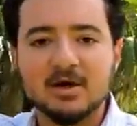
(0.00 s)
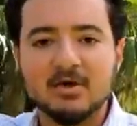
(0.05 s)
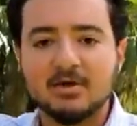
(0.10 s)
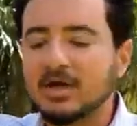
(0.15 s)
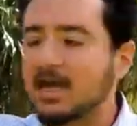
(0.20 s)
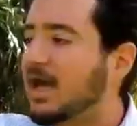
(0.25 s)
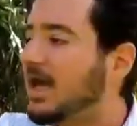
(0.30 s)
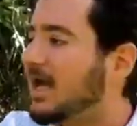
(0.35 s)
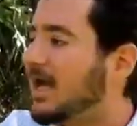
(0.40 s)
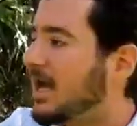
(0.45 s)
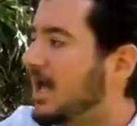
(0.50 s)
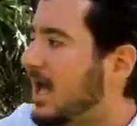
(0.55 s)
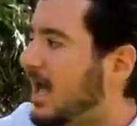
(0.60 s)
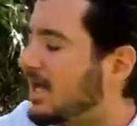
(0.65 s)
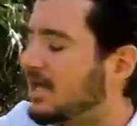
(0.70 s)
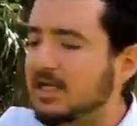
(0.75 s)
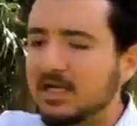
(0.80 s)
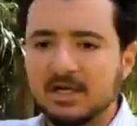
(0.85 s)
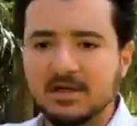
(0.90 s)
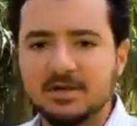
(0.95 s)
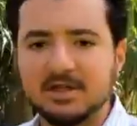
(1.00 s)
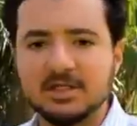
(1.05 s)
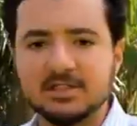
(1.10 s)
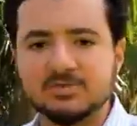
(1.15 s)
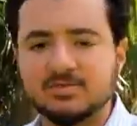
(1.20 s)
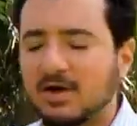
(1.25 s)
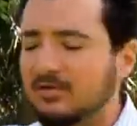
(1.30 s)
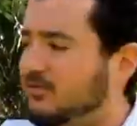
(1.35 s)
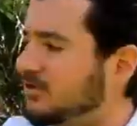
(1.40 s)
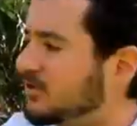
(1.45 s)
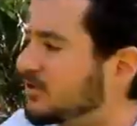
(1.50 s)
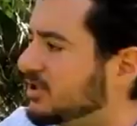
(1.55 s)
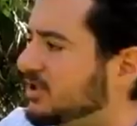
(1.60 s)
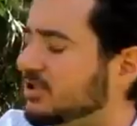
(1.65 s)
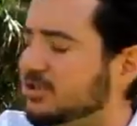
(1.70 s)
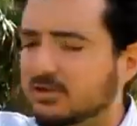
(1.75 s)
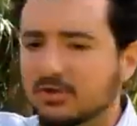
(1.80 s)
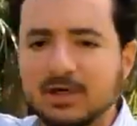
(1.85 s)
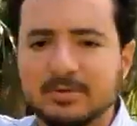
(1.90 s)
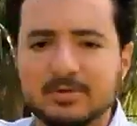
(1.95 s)
okay, any of these
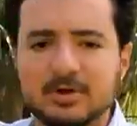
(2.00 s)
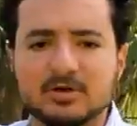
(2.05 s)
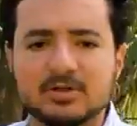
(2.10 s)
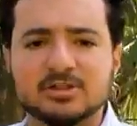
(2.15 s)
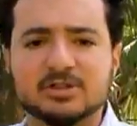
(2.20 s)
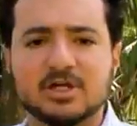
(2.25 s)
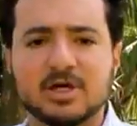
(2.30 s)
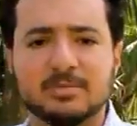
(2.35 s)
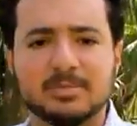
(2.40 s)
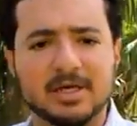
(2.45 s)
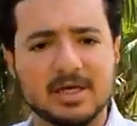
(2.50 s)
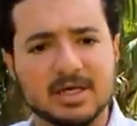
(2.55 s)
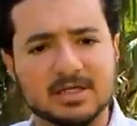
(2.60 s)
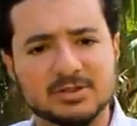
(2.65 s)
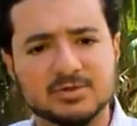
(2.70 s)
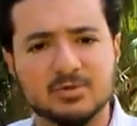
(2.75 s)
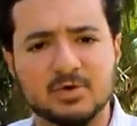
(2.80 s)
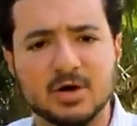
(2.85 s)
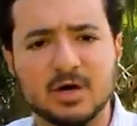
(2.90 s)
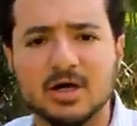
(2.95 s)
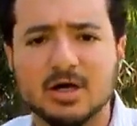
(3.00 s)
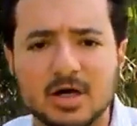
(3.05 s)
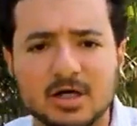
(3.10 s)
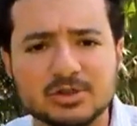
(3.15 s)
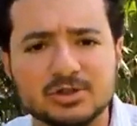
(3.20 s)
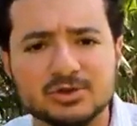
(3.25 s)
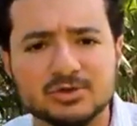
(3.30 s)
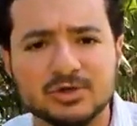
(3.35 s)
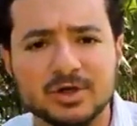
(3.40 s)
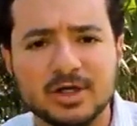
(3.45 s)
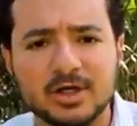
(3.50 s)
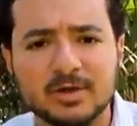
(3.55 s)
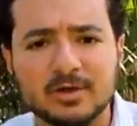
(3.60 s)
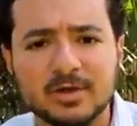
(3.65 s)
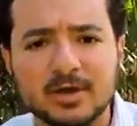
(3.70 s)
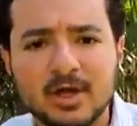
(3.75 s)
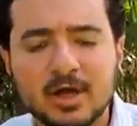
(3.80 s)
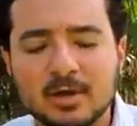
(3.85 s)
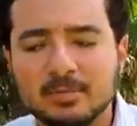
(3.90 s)
refugees or immigrants coming into our country,